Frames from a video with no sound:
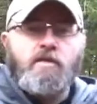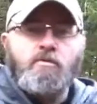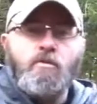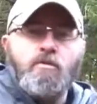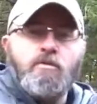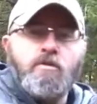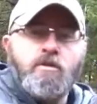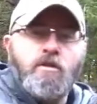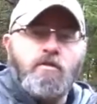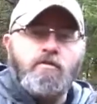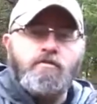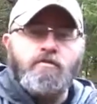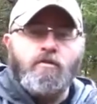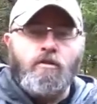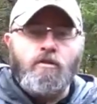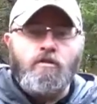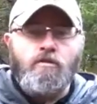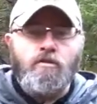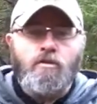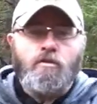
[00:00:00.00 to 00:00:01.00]
won't
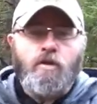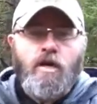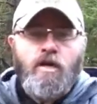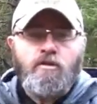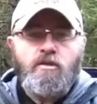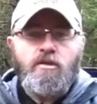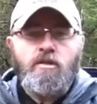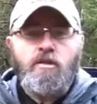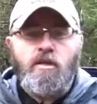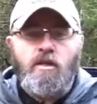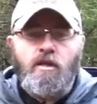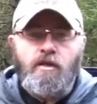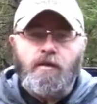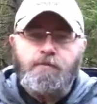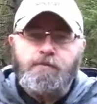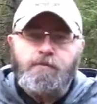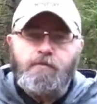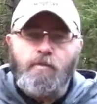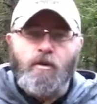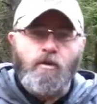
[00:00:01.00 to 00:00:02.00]
follow you around,
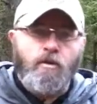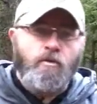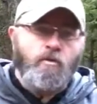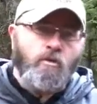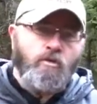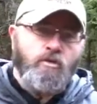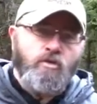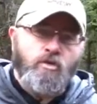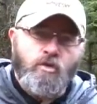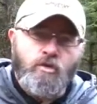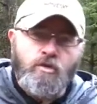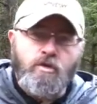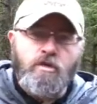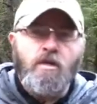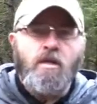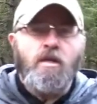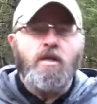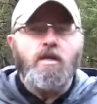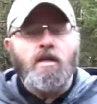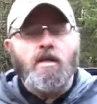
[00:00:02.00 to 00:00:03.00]
or it won't turn.
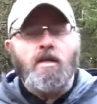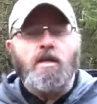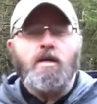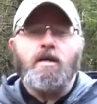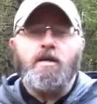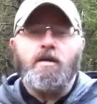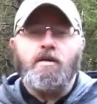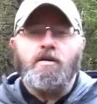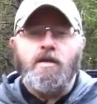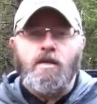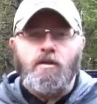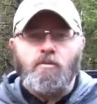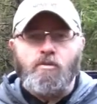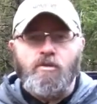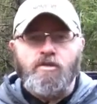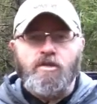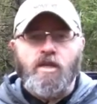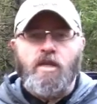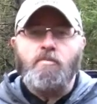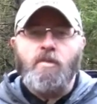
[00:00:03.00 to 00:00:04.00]
It will
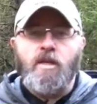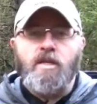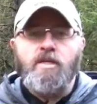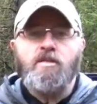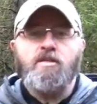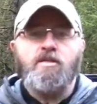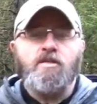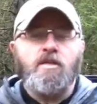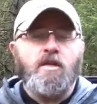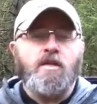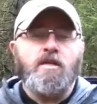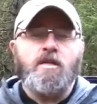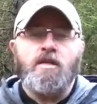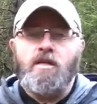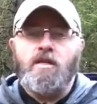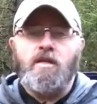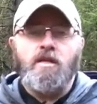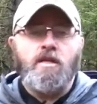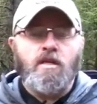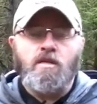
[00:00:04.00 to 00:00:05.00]
stay in place, and
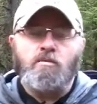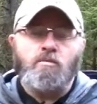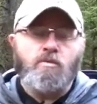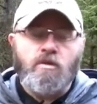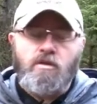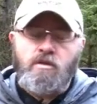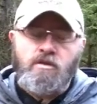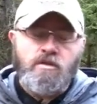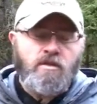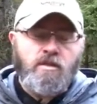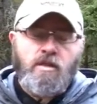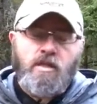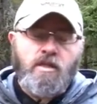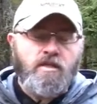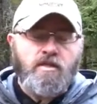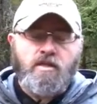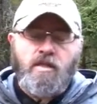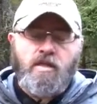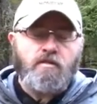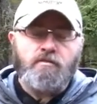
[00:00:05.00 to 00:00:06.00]
it will
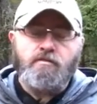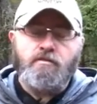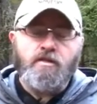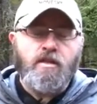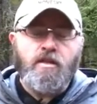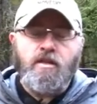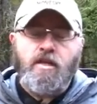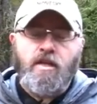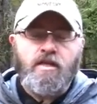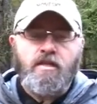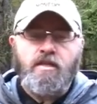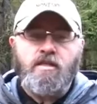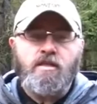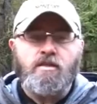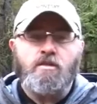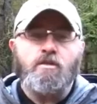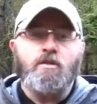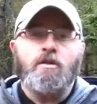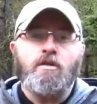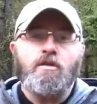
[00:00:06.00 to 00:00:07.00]
exactly feel like
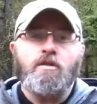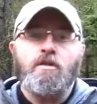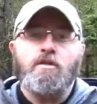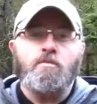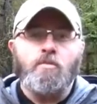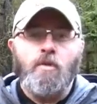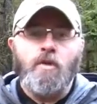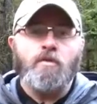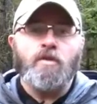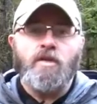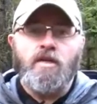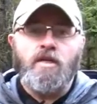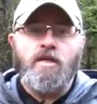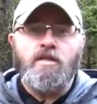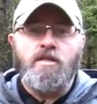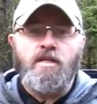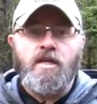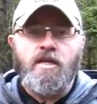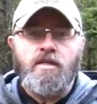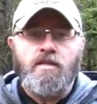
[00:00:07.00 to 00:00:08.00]
you're not wearing a
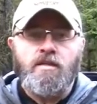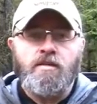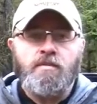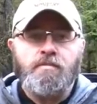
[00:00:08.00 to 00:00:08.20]
jacket.